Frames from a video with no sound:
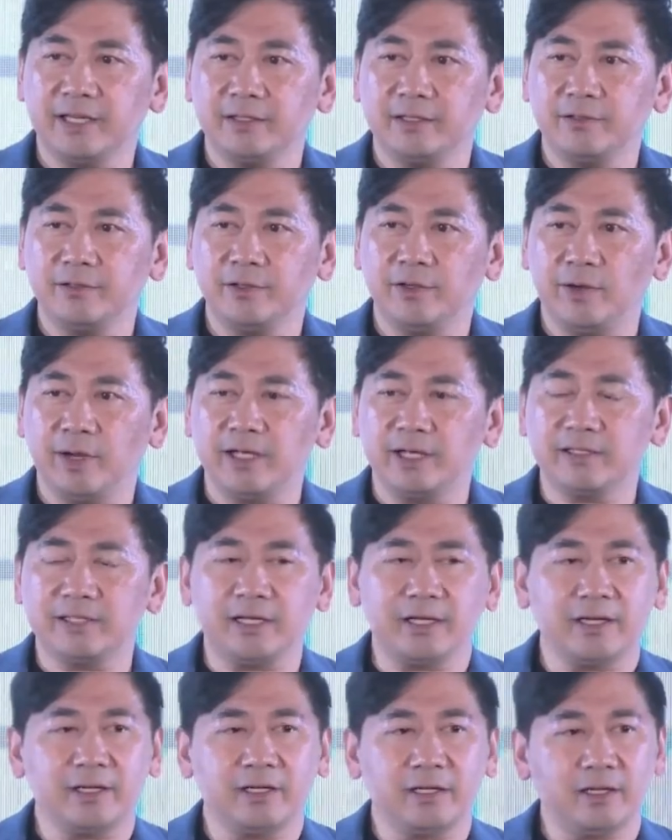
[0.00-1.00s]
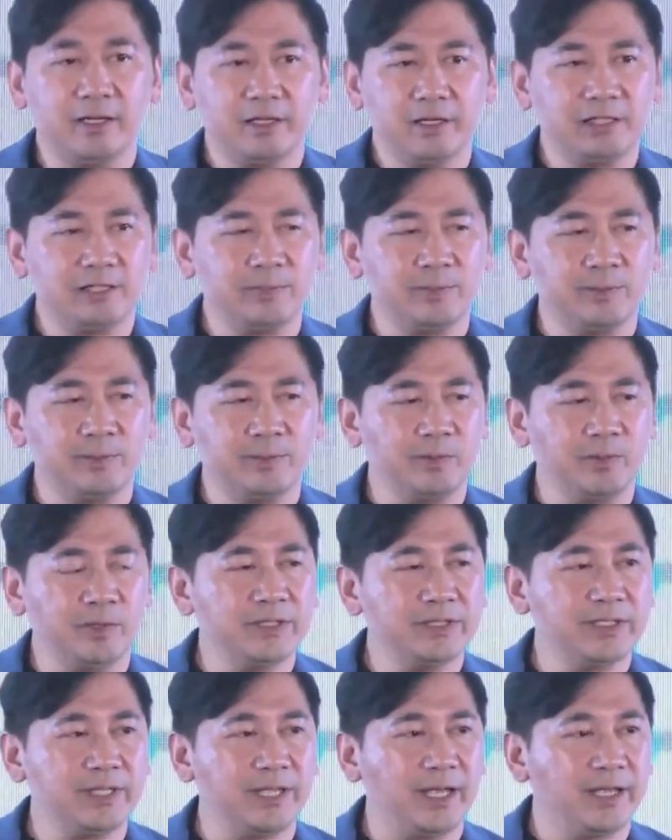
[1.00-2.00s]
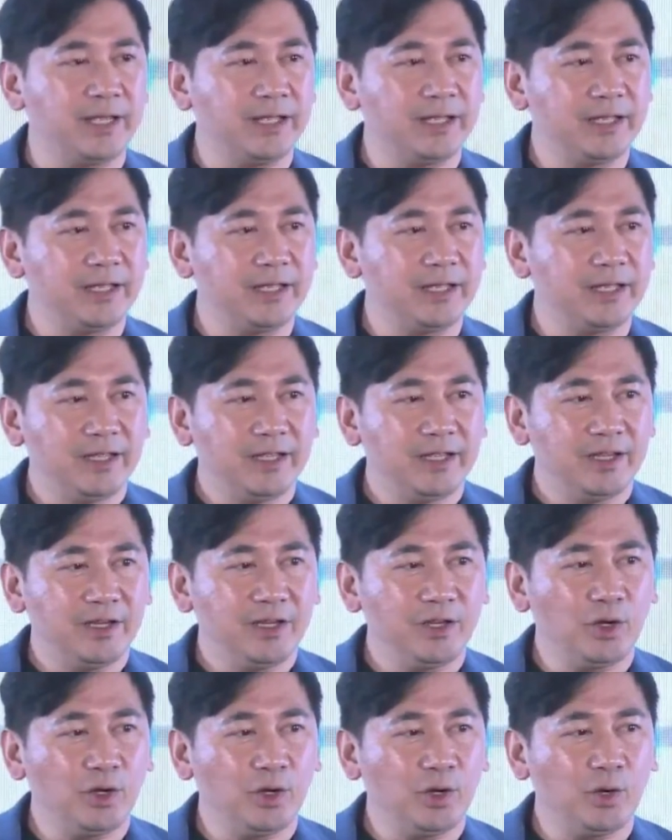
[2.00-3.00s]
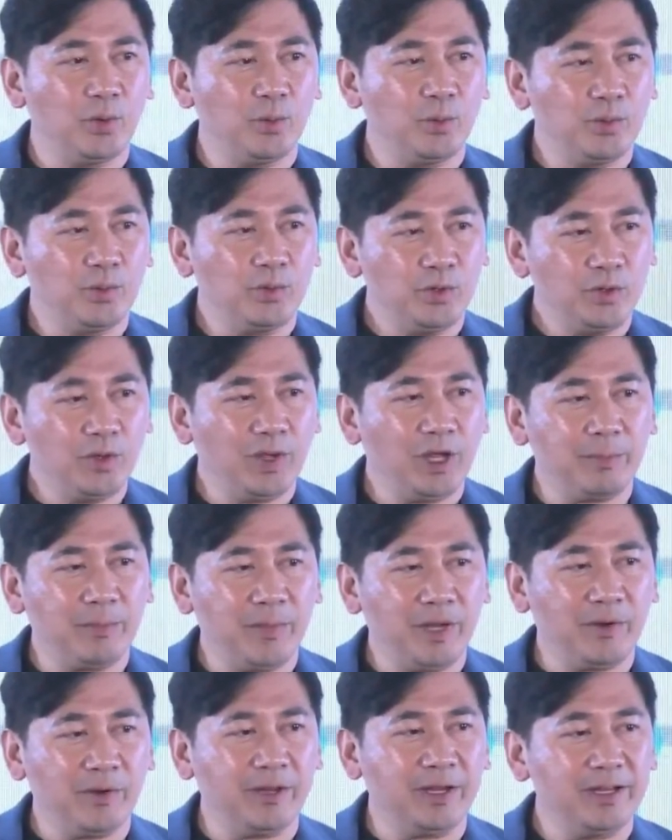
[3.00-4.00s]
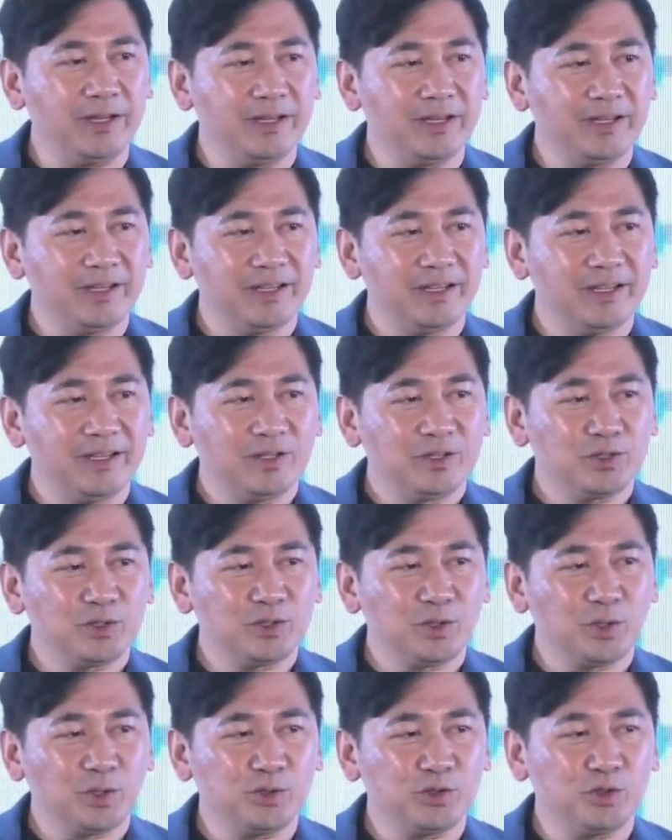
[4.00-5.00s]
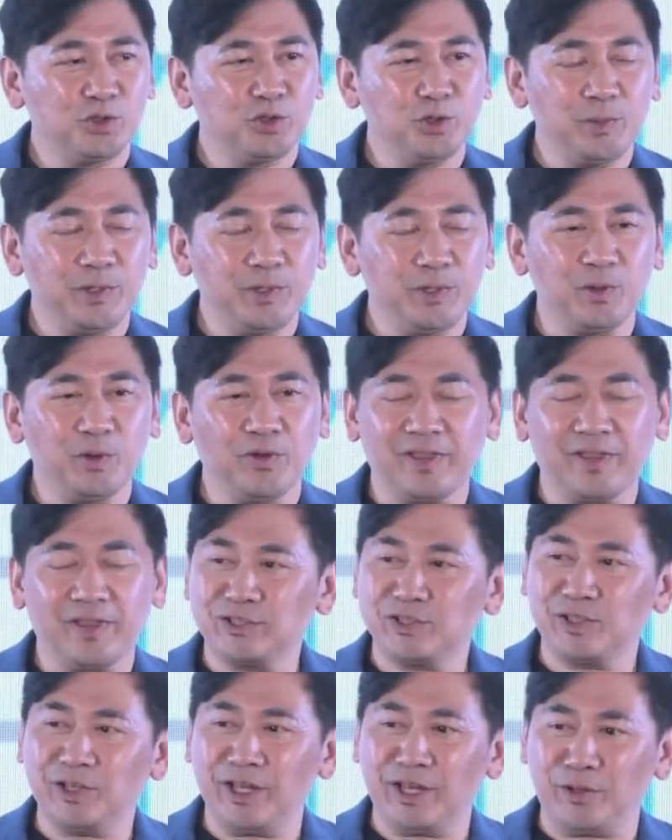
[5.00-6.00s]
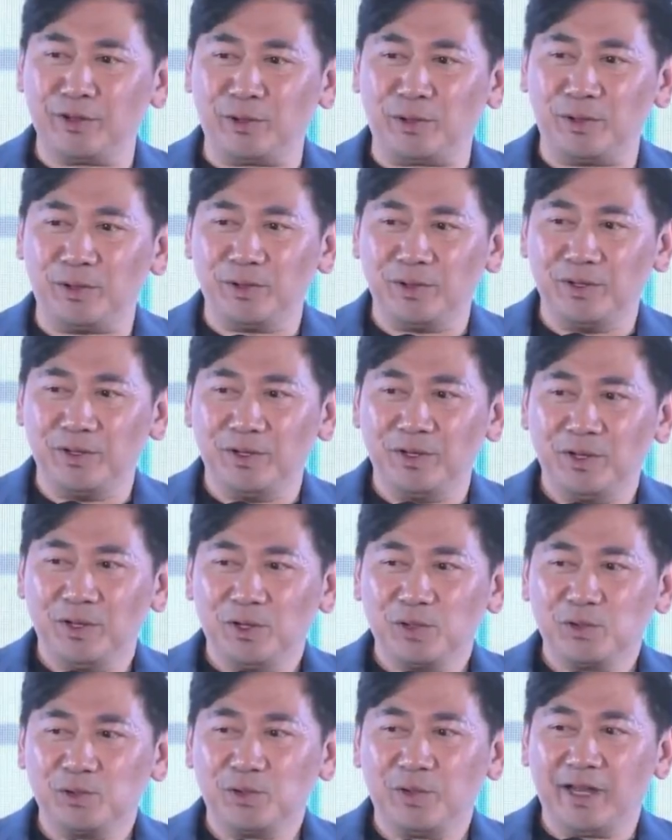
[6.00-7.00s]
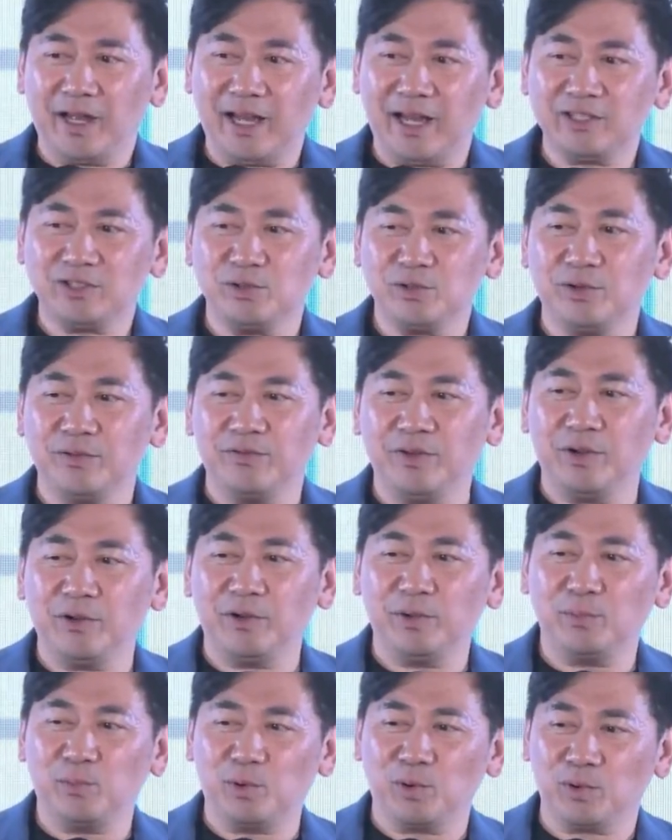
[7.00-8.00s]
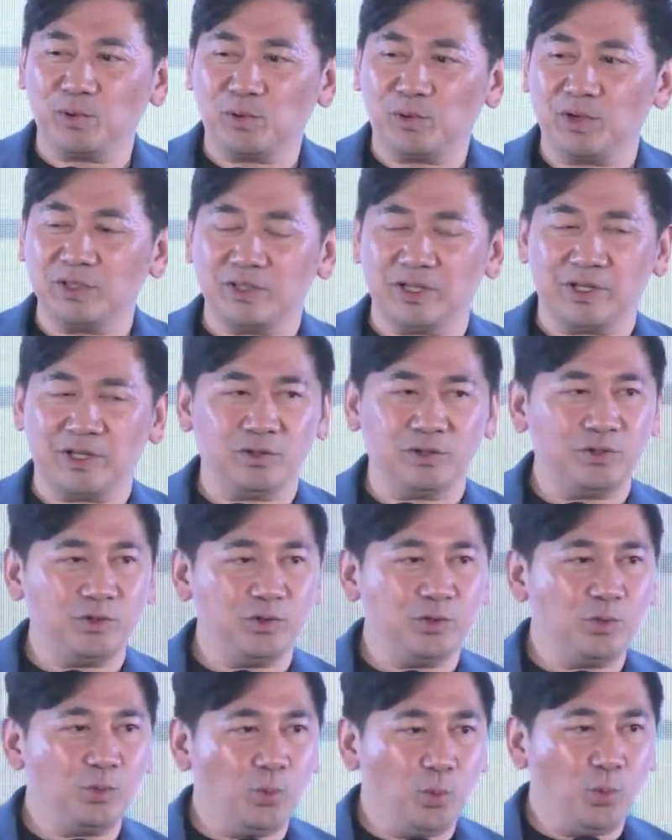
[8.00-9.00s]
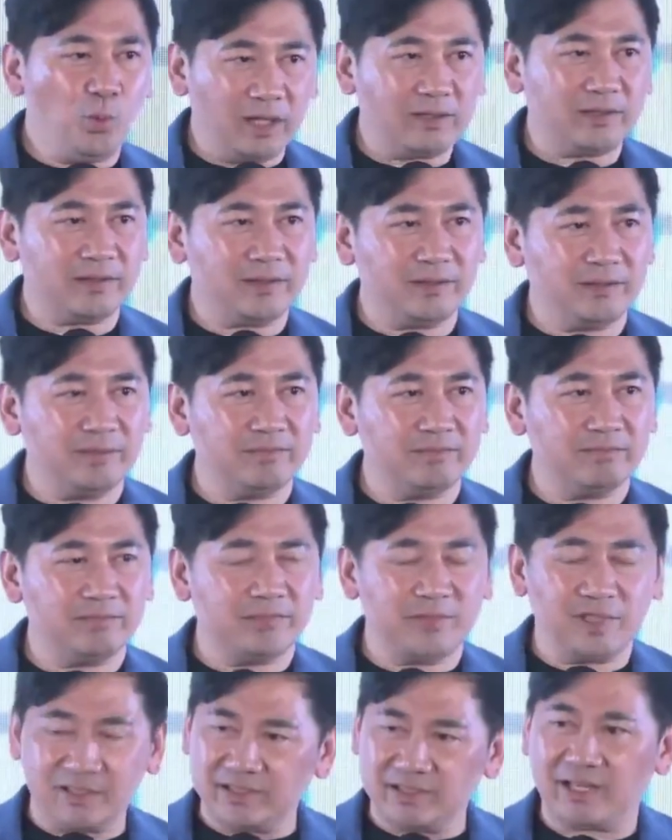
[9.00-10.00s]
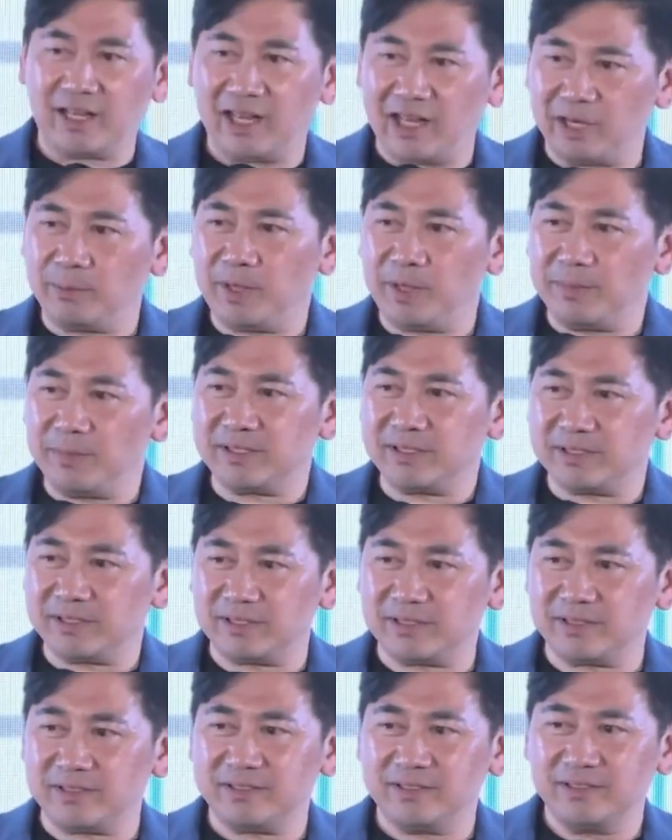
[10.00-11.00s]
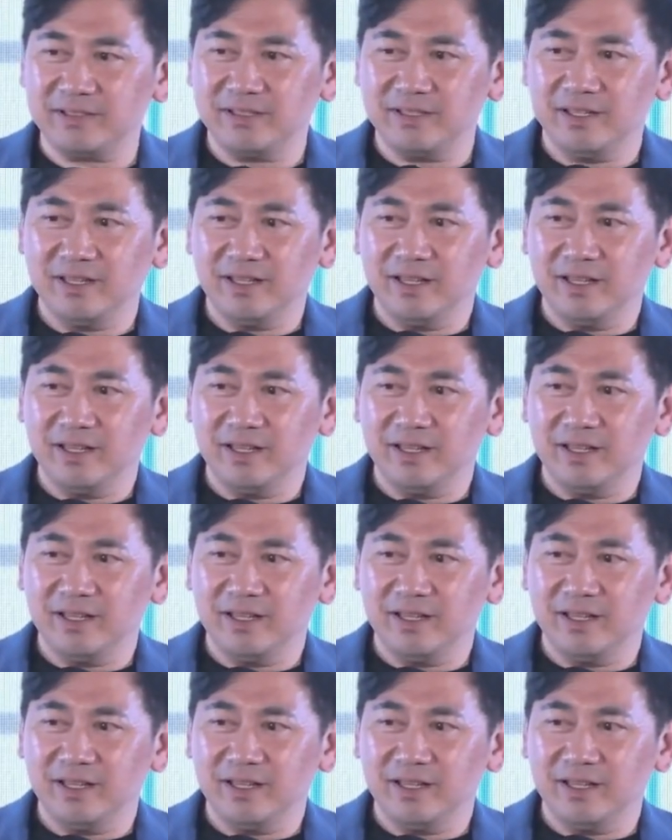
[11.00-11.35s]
I said, you know, as a husband, what do you say? You know, you got married, so shouldn't you be doing things together? So I asked her a very important question. I go, do you want this Atomy business?